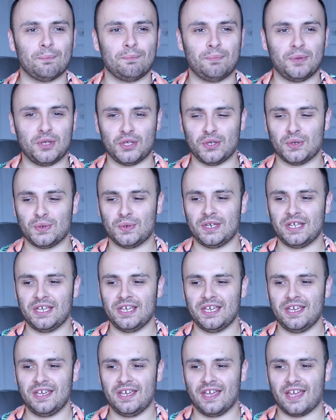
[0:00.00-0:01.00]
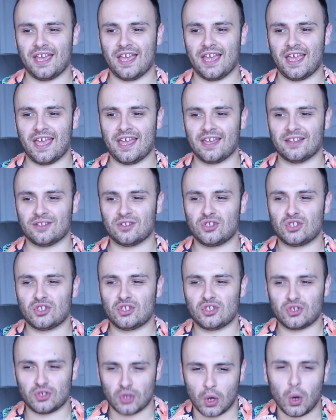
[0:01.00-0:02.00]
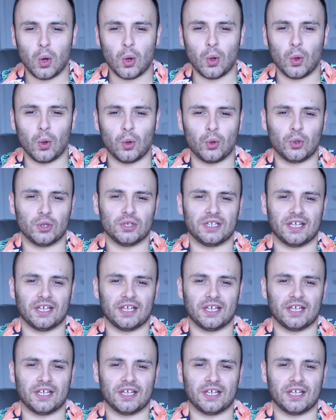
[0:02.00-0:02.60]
beauty, and soul.